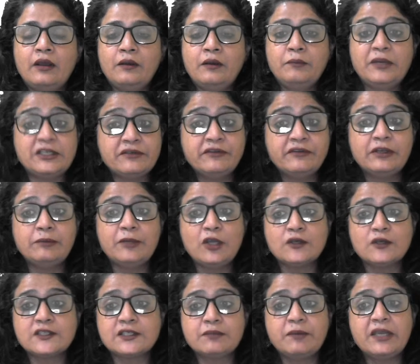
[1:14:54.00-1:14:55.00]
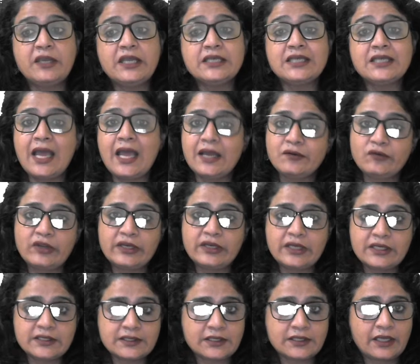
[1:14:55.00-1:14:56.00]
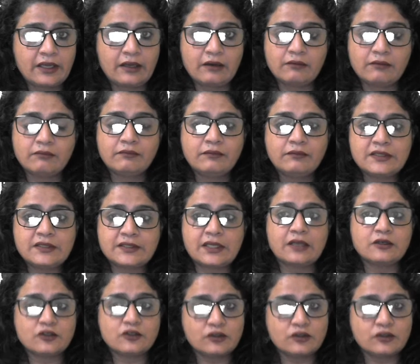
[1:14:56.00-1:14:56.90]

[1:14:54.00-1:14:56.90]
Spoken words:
better will be your speed and reading skill.